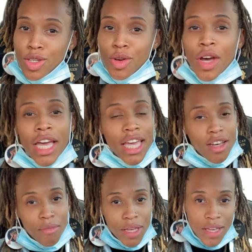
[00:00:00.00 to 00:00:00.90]
so
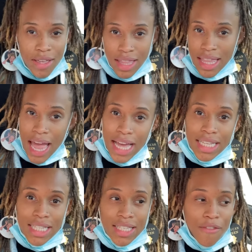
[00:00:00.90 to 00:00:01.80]
it'll be
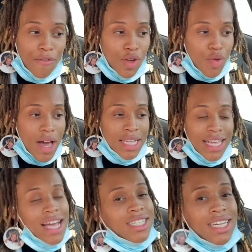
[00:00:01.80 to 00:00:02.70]
nice for you guys
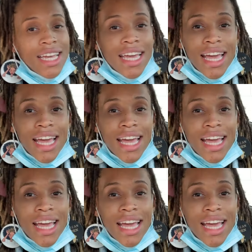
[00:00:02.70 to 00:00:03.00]
to actually